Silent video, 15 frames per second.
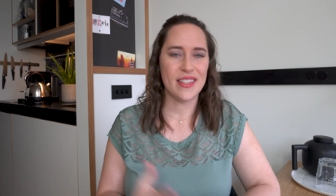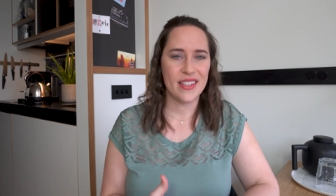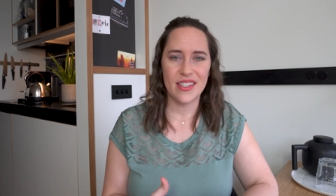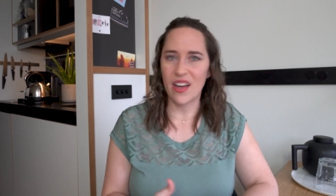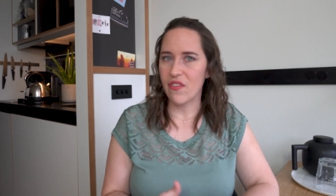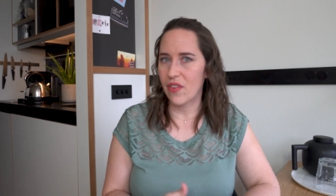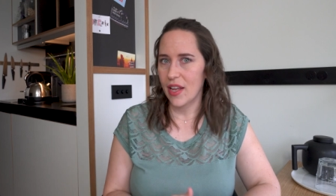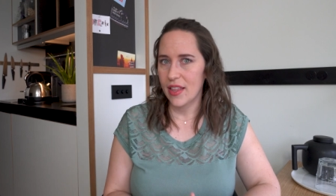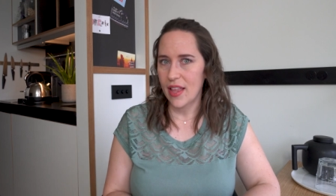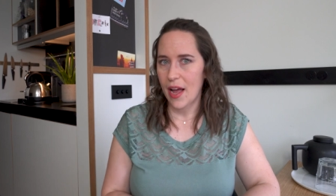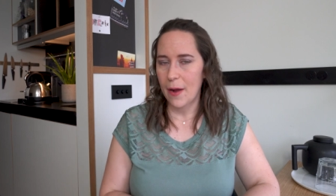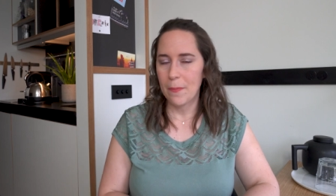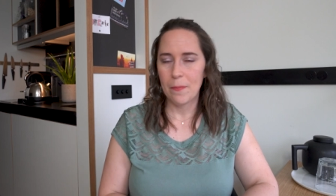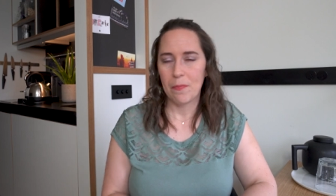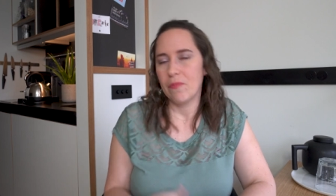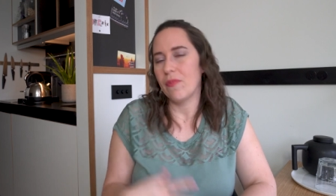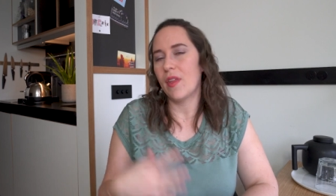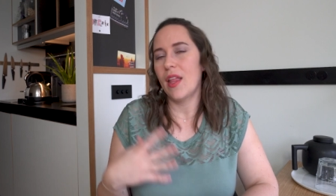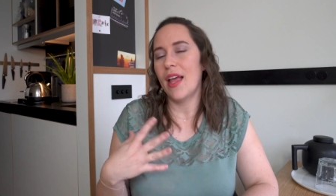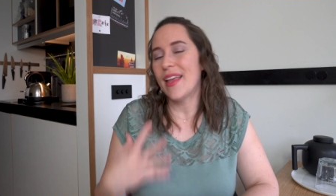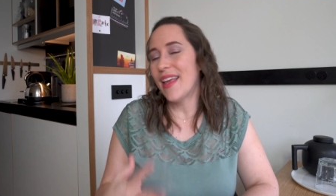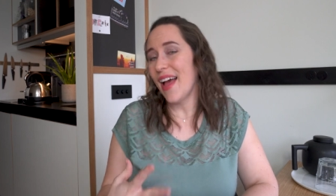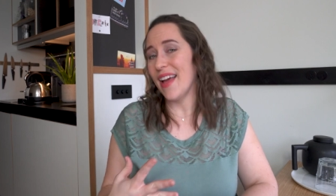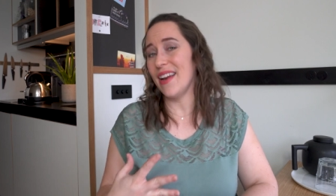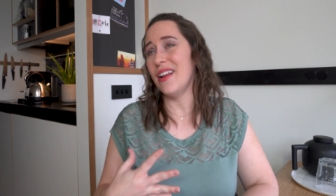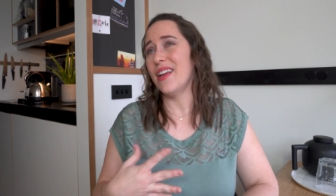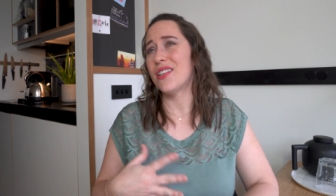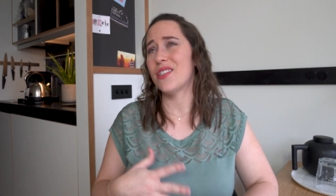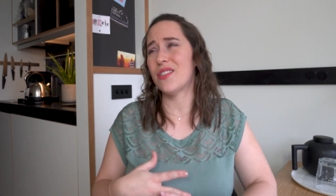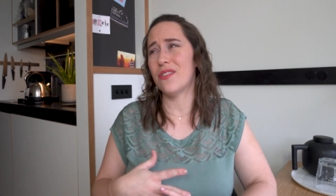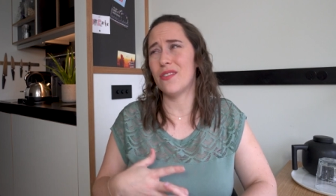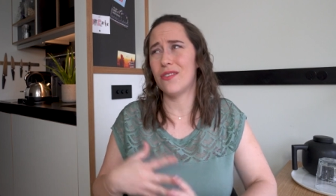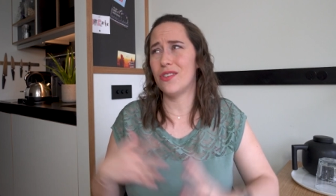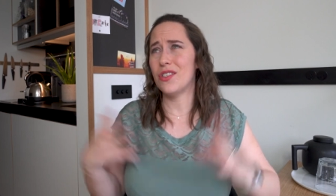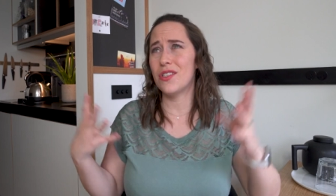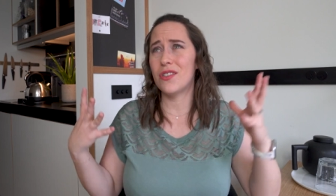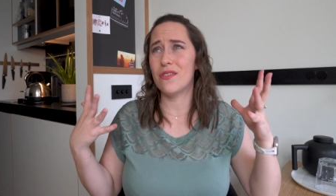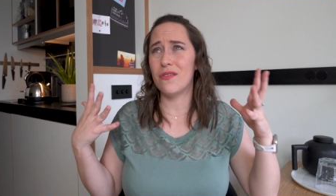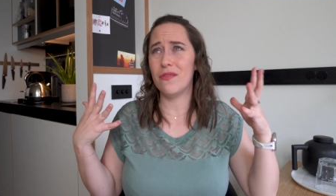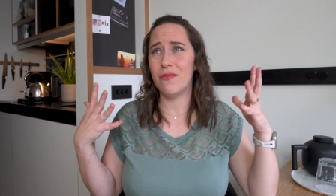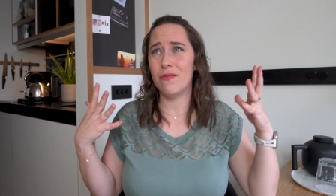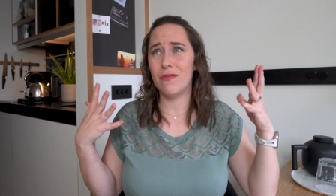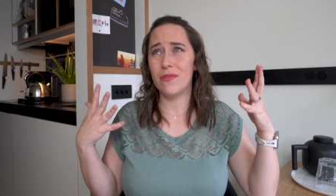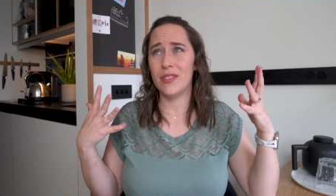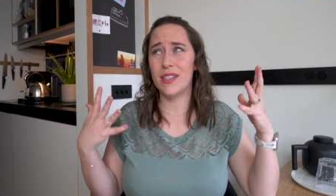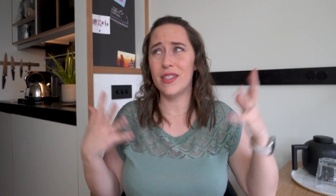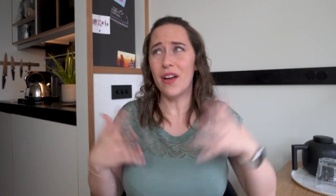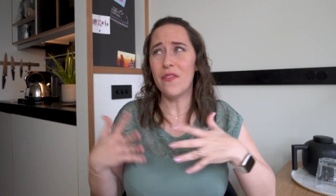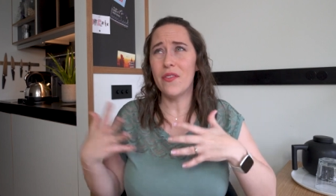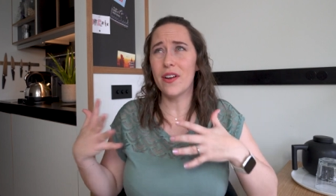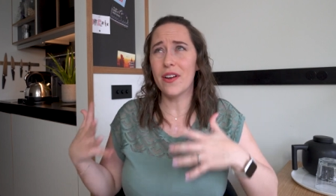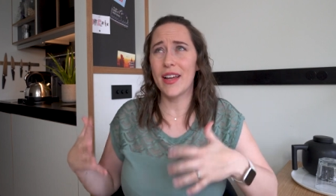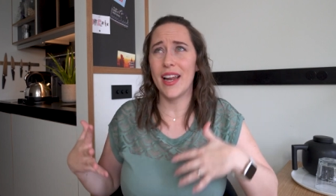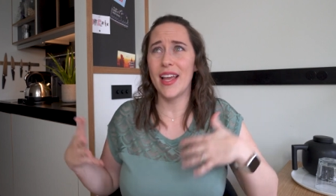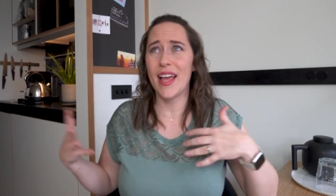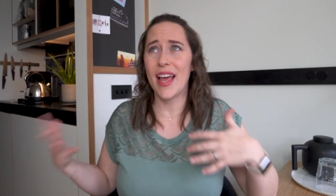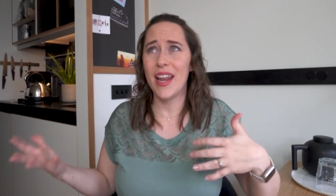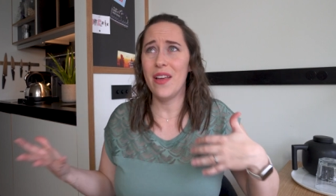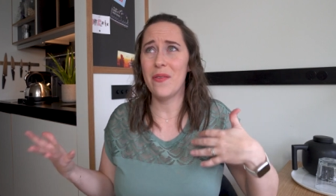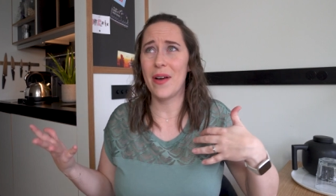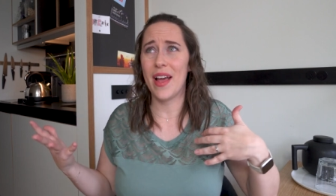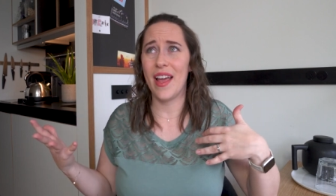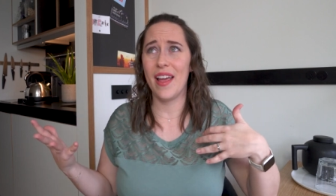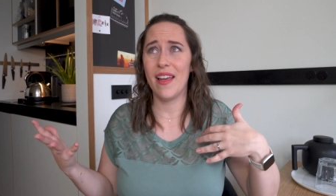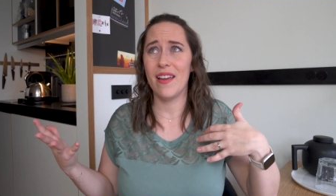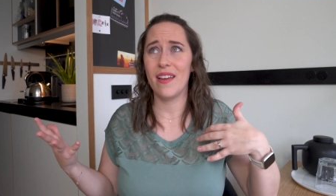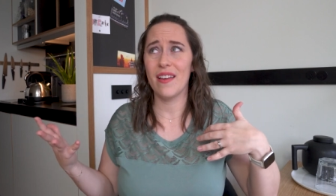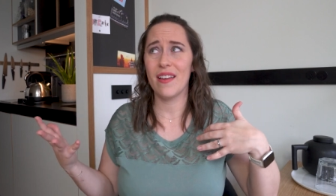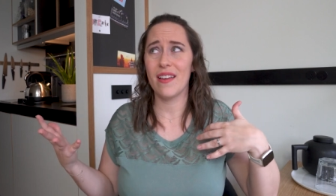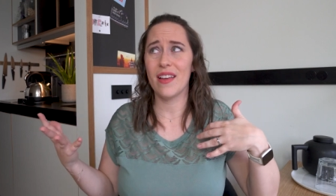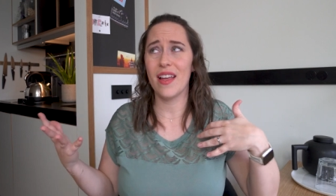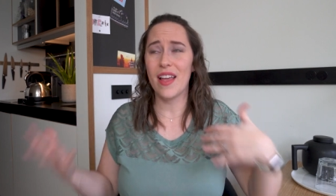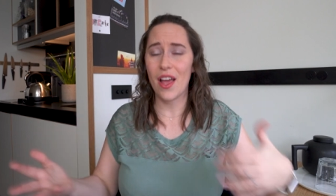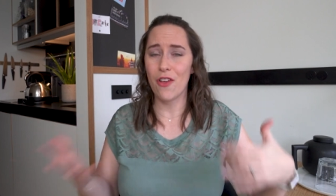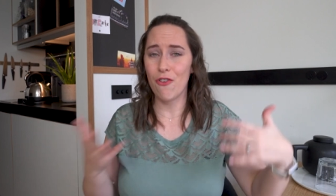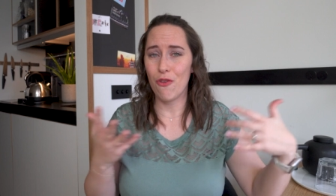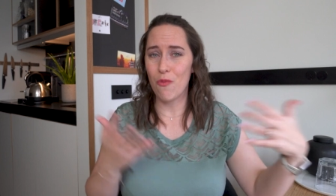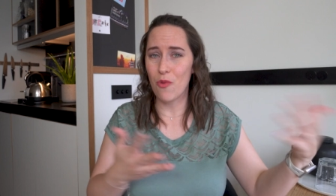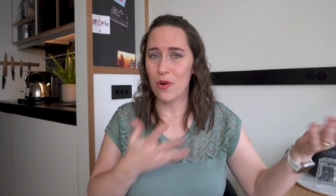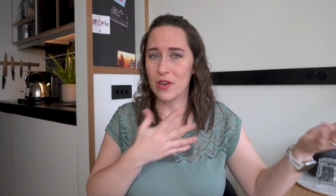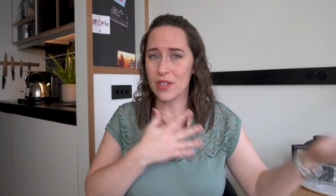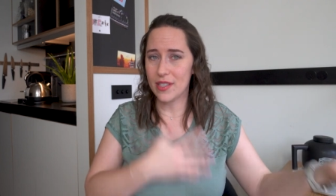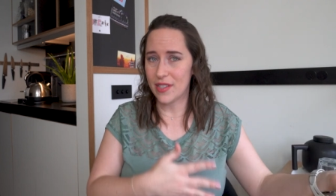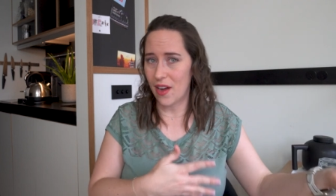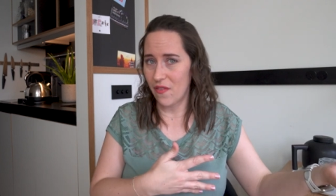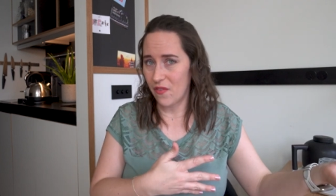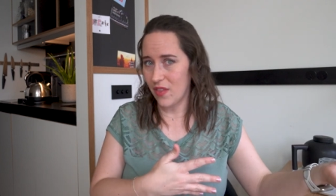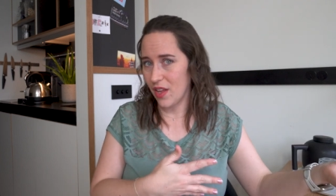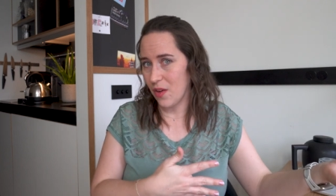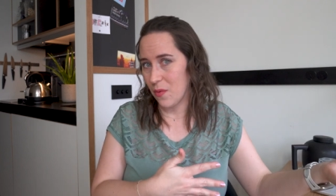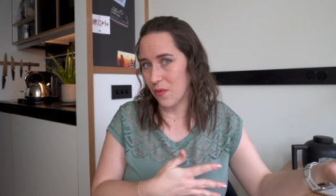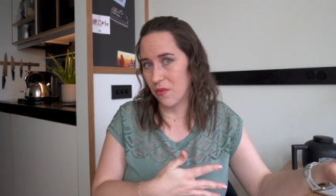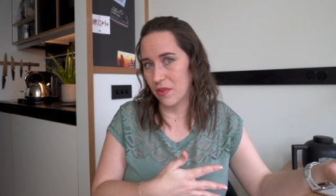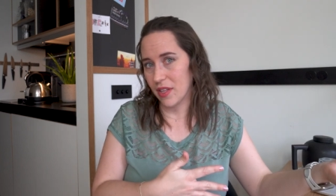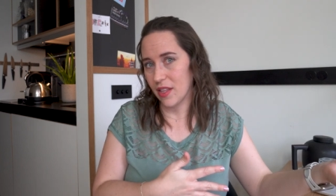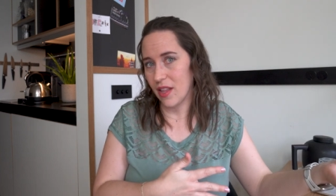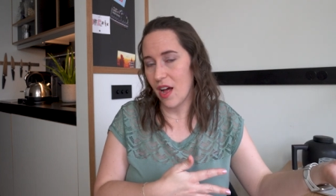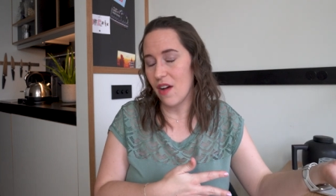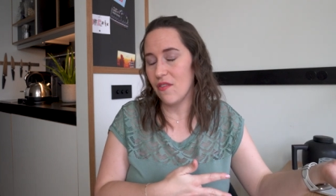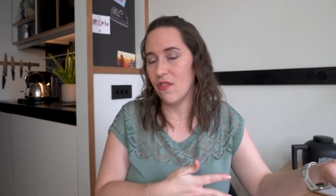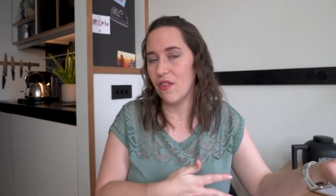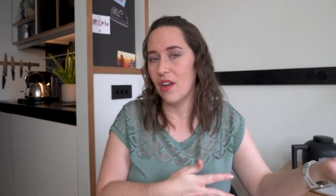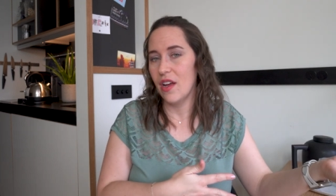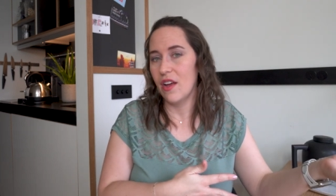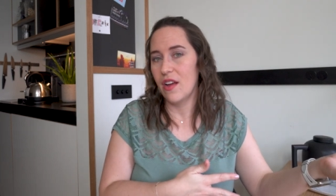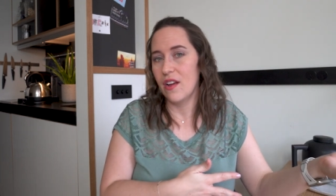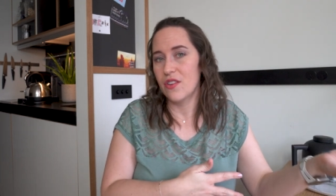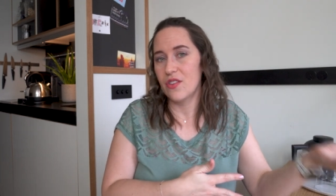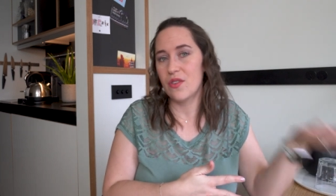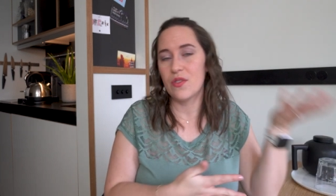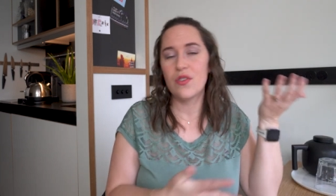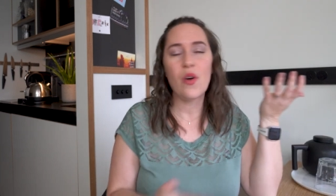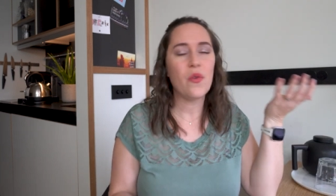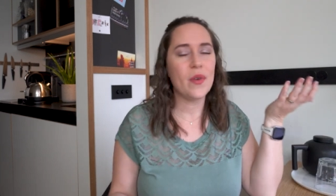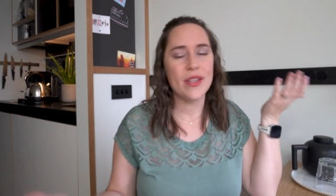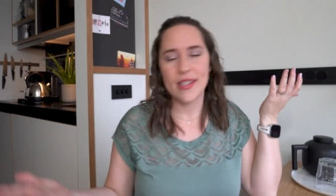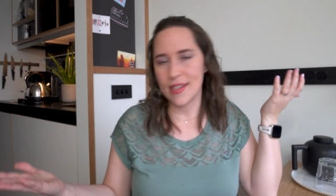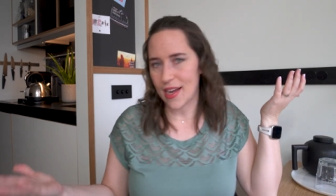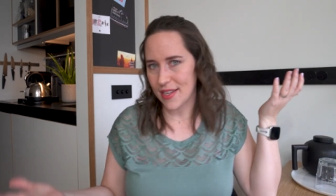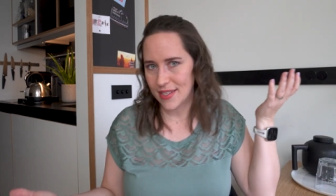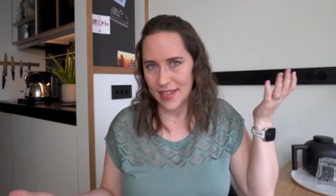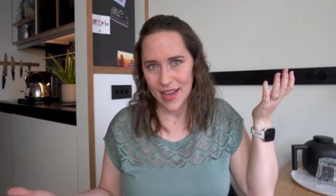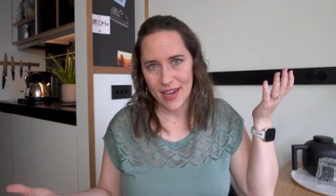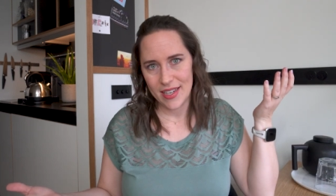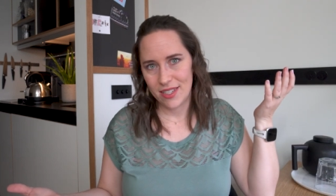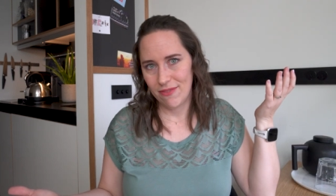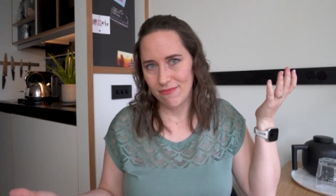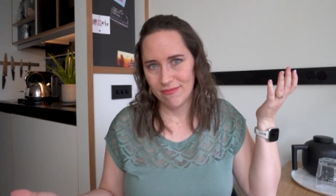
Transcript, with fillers: and stuff like that. Again, it's just stuff you're getting anyway could get you more stuff that you would really love. So there's no reason not to get it.